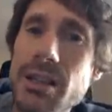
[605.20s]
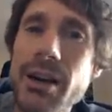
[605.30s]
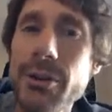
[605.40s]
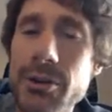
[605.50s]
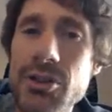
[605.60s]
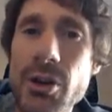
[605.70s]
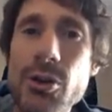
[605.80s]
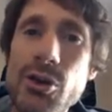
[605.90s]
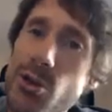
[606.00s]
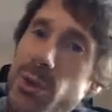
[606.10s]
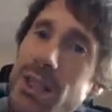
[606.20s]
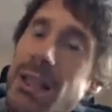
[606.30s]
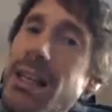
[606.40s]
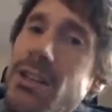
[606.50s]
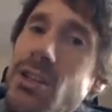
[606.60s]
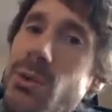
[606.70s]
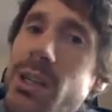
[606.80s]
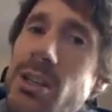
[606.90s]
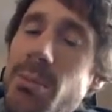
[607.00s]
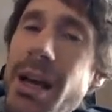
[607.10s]
done on social with links to
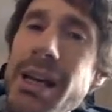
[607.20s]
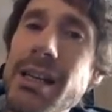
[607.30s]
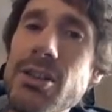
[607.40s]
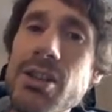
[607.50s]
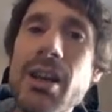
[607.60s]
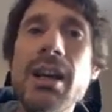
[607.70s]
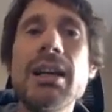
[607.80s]
each page,